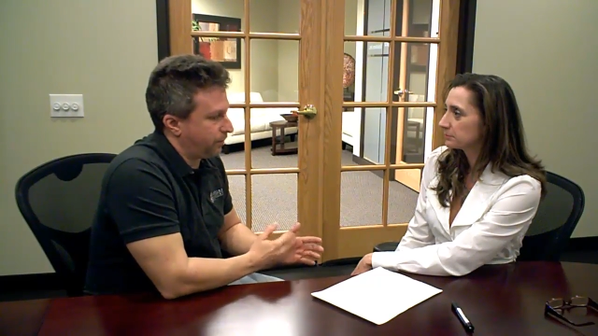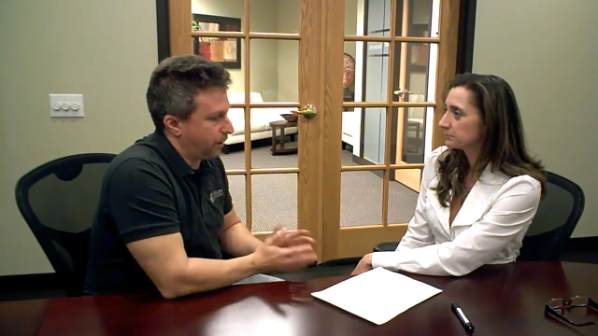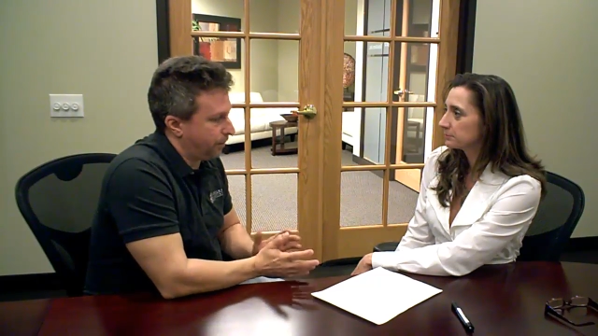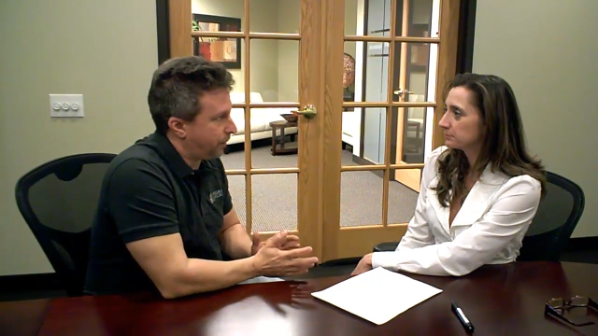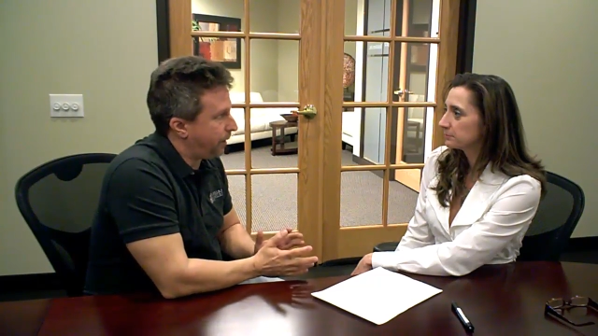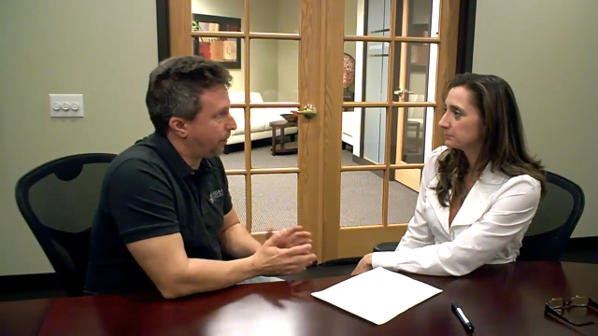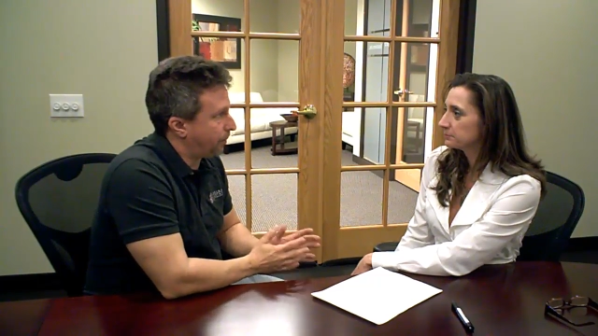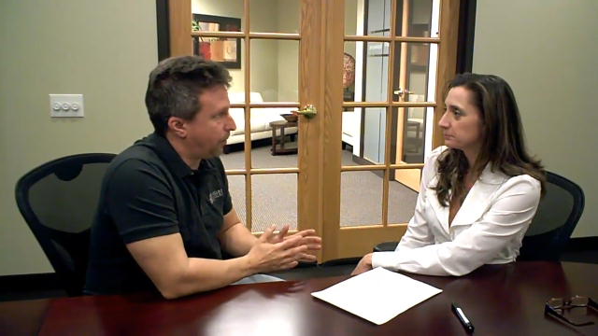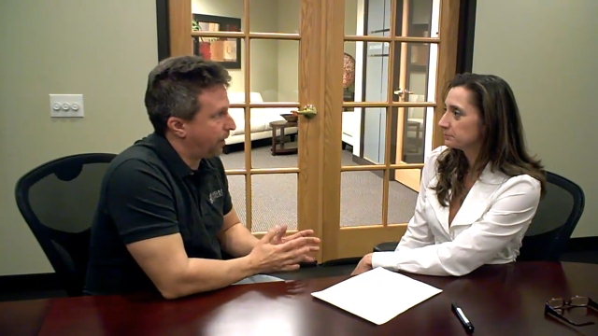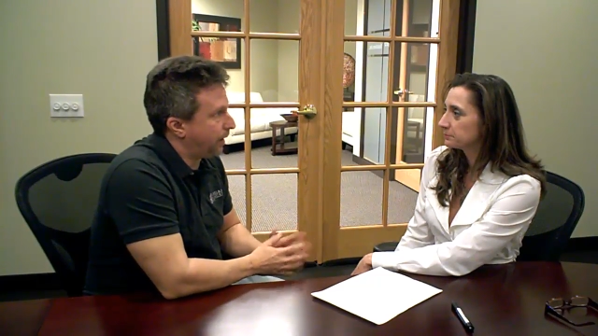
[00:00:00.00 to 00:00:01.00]
Speaker 1: complete
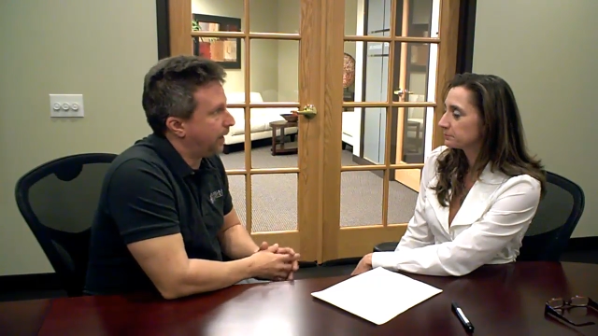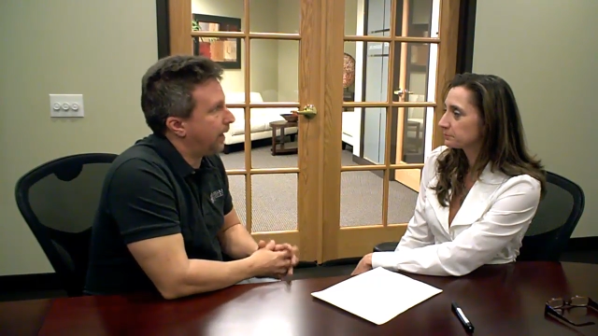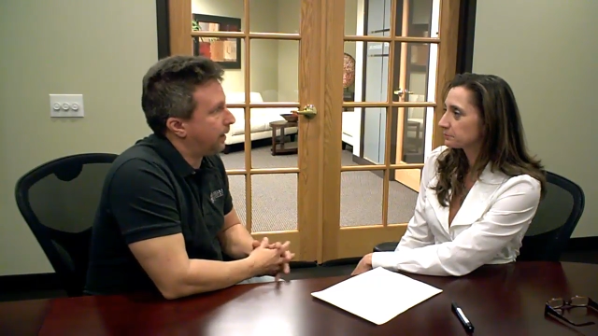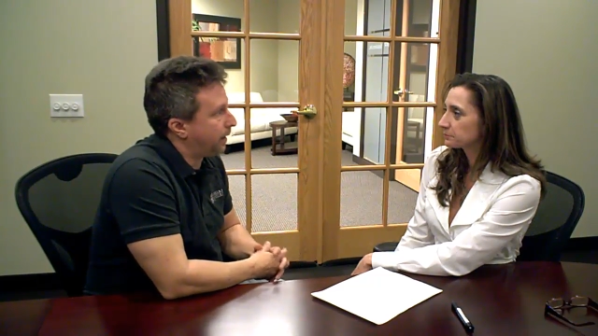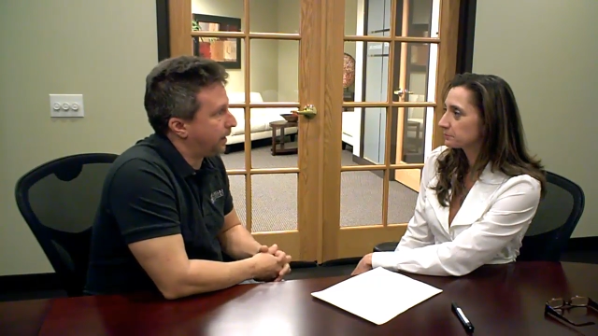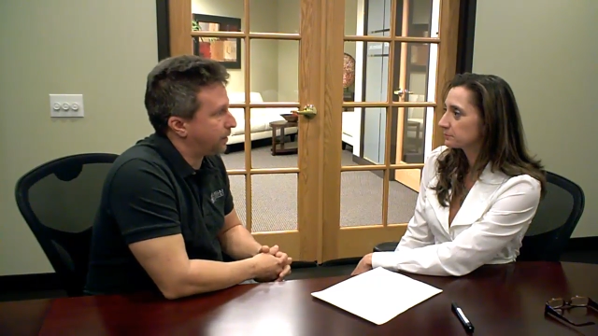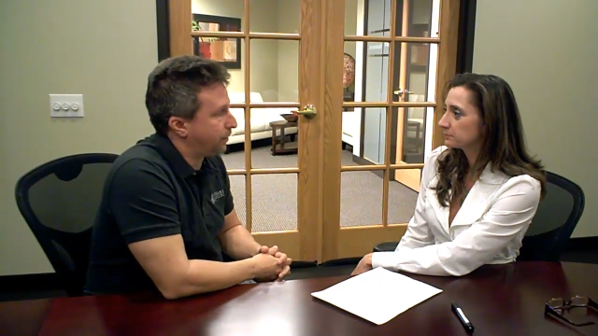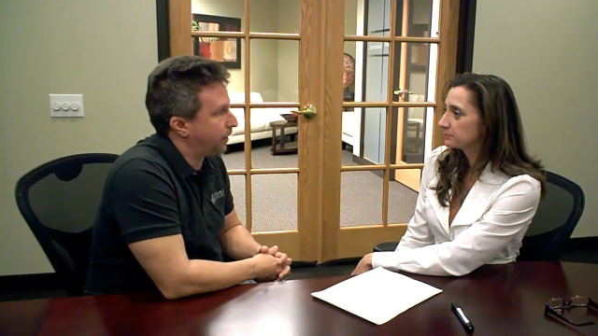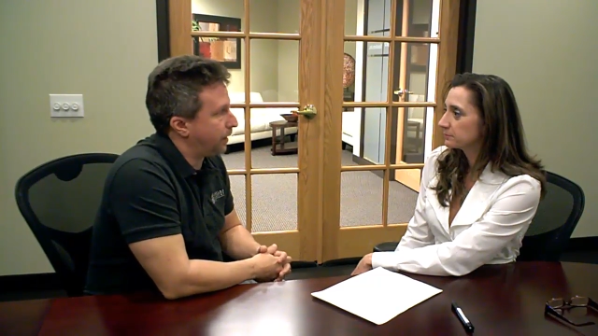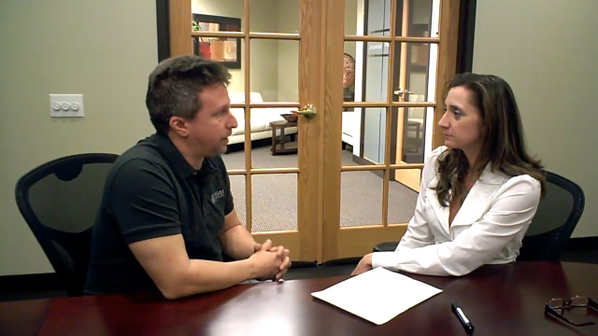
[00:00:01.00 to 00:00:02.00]
reporting and analytics for
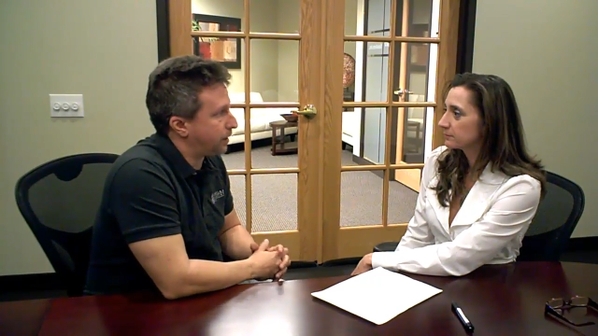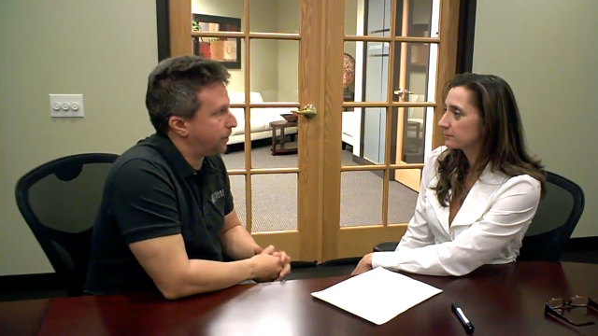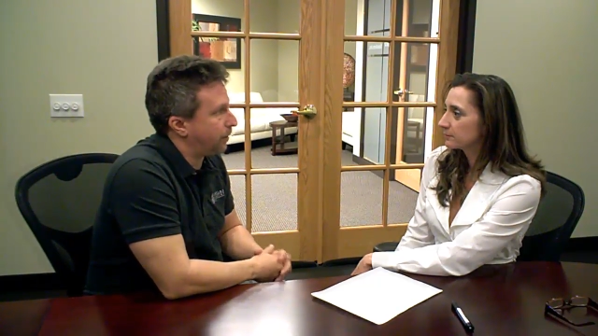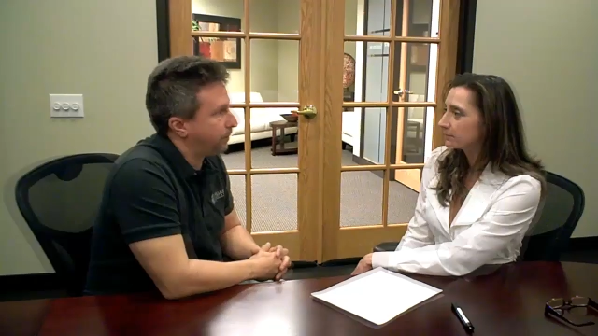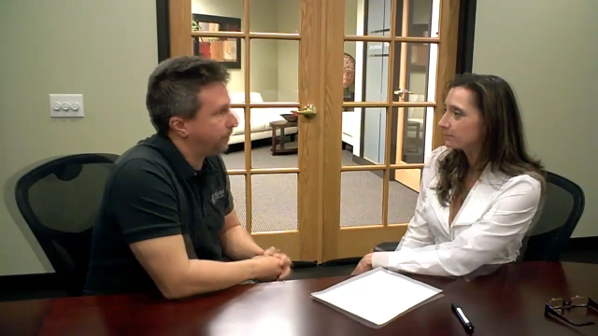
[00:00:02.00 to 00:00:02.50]
the customer.